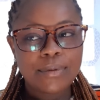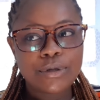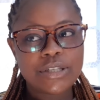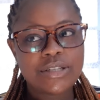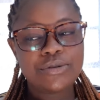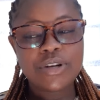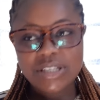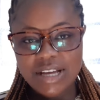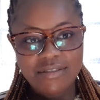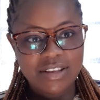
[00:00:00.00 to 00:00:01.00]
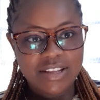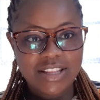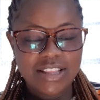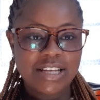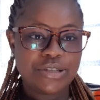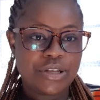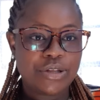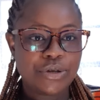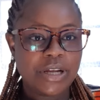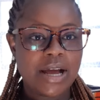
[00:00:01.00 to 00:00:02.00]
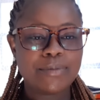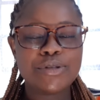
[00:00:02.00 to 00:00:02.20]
because you don't have anything that you're throwing up.